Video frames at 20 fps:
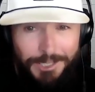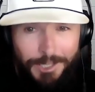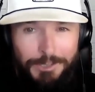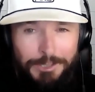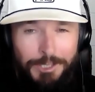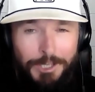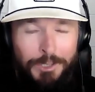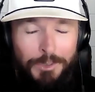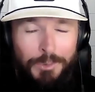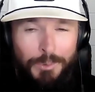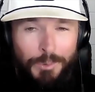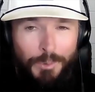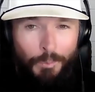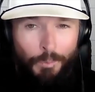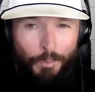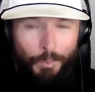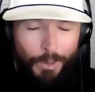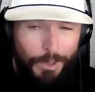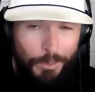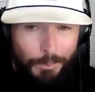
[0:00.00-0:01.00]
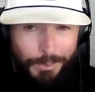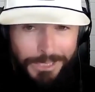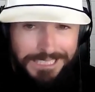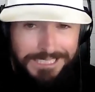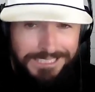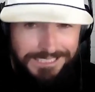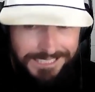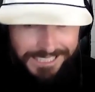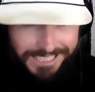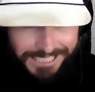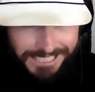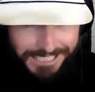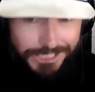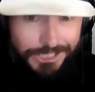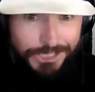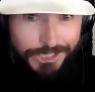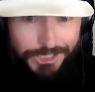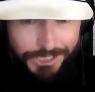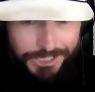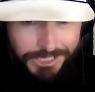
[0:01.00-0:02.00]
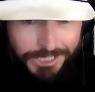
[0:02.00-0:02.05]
although what we teach